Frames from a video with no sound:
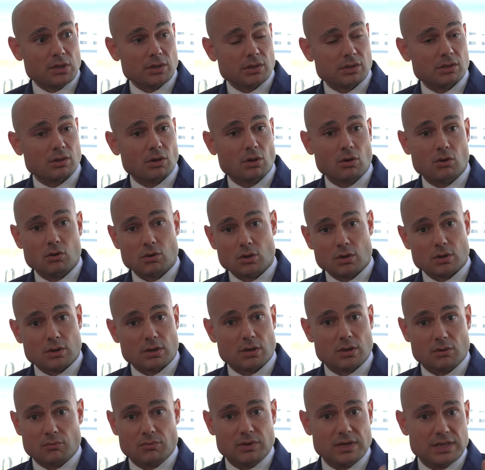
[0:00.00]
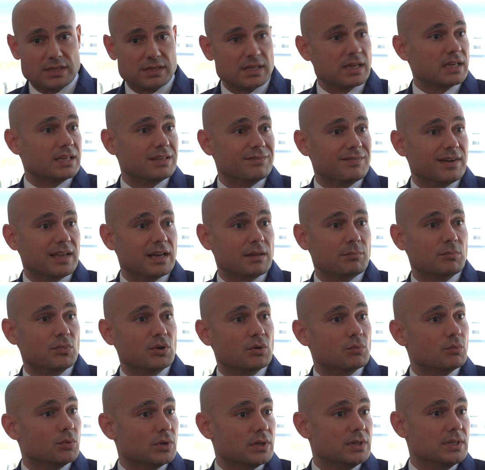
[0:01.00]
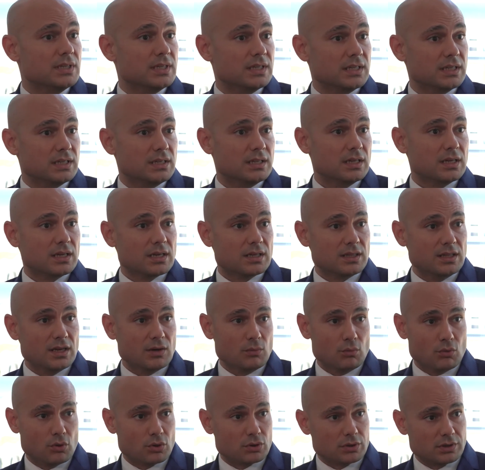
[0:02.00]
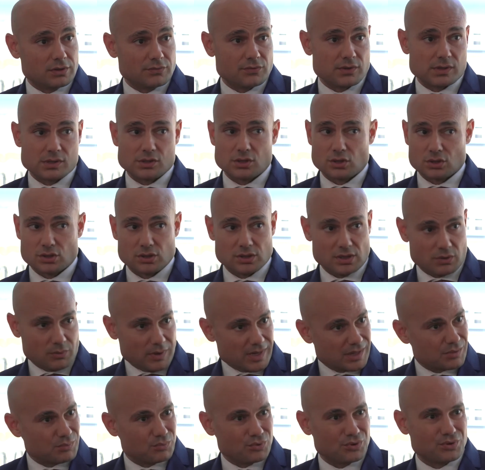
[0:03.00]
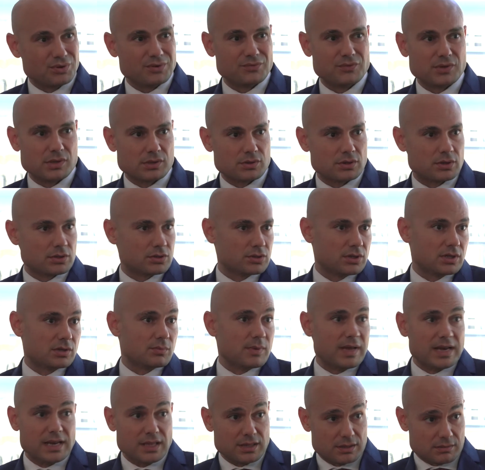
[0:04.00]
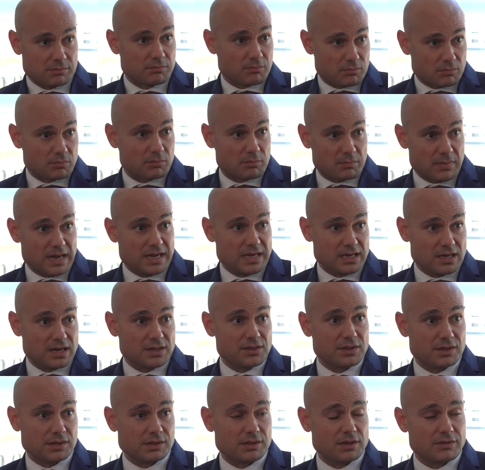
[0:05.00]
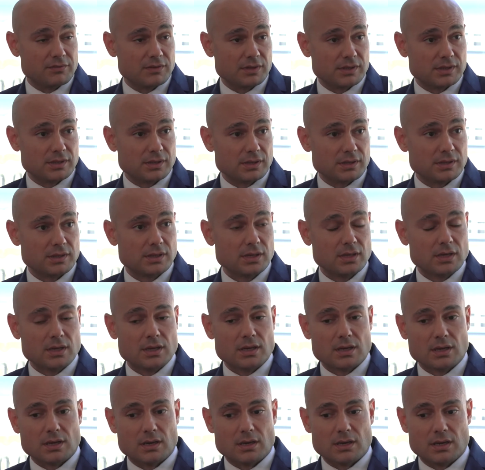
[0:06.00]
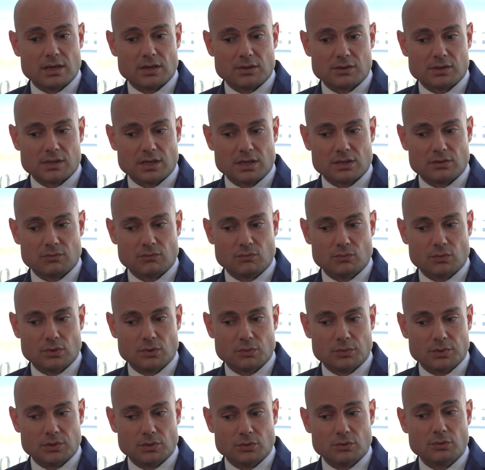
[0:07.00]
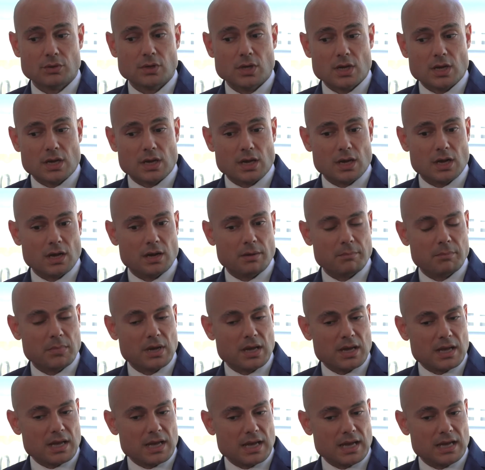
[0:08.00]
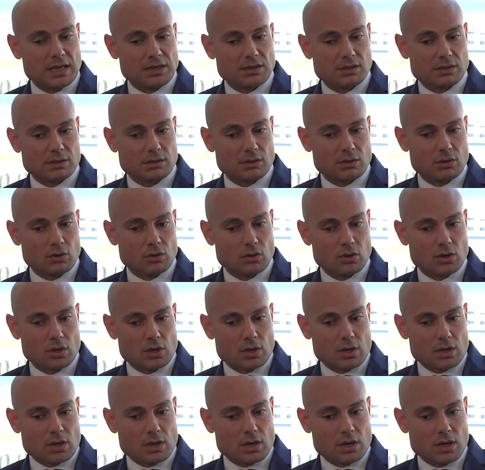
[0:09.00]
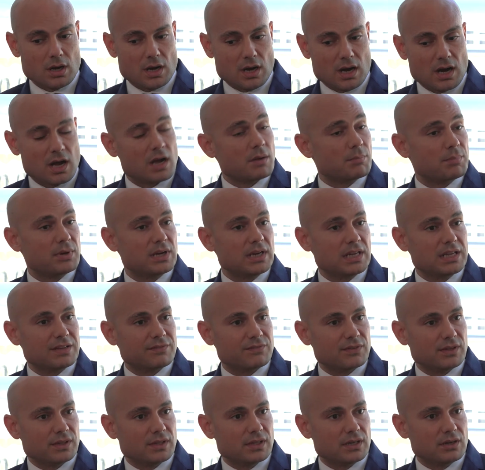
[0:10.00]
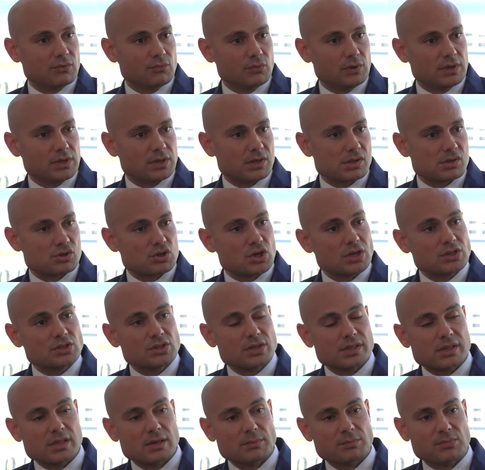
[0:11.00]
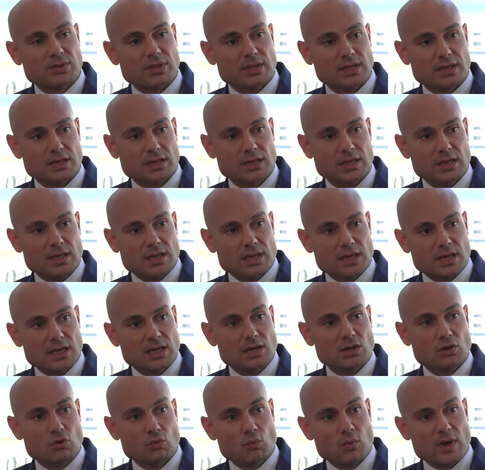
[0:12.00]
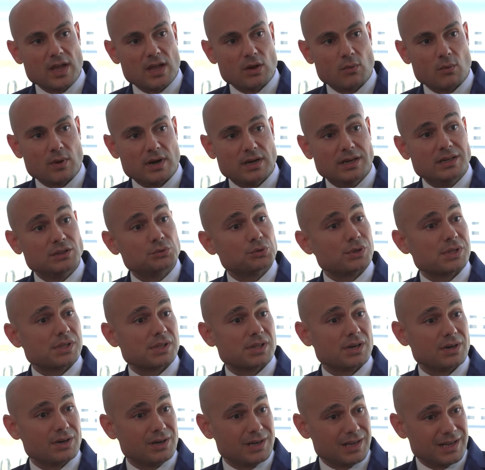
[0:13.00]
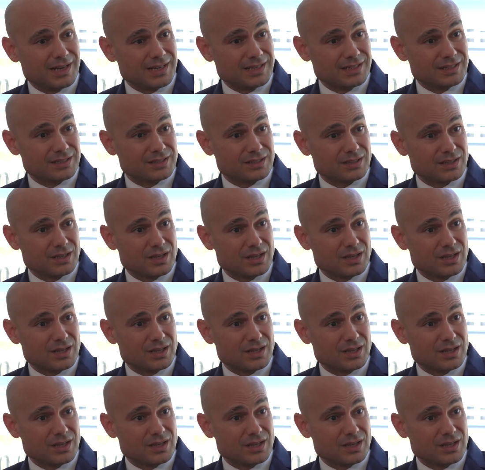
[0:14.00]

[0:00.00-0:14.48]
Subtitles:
So a real estate development would need their water infrastructure, their wastewater infrastructure, as well as many other services outside of what we do. And so our belief is that if we can structure something in a way where interests are aligned,